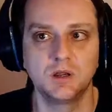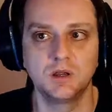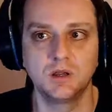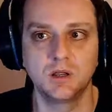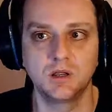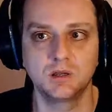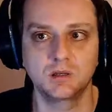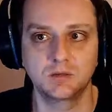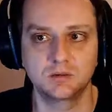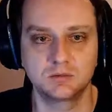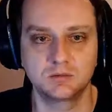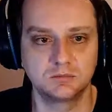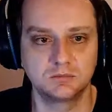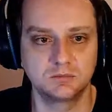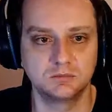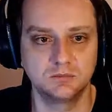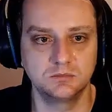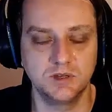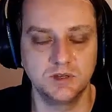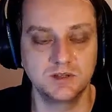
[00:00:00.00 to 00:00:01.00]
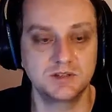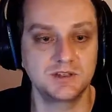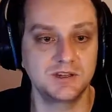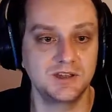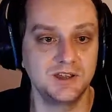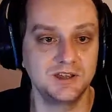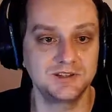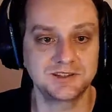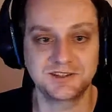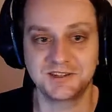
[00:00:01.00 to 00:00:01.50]
Like it's
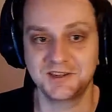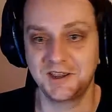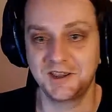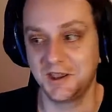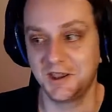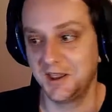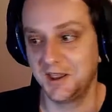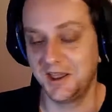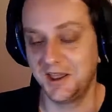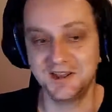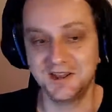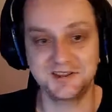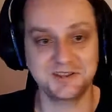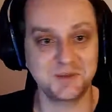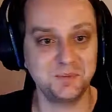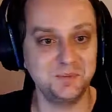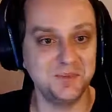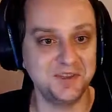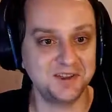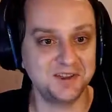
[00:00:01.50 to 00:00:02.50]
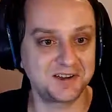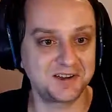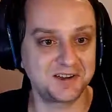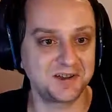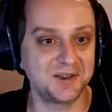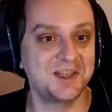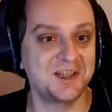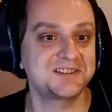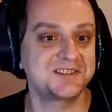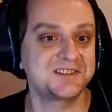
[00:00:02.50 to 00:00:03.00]
a
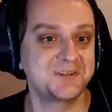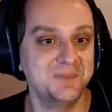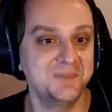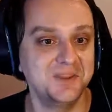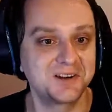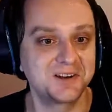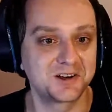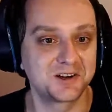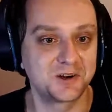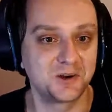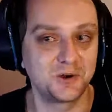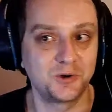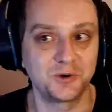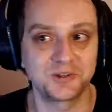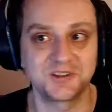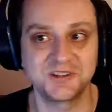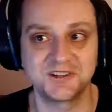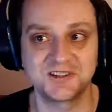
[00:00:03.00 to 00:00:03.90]
big road.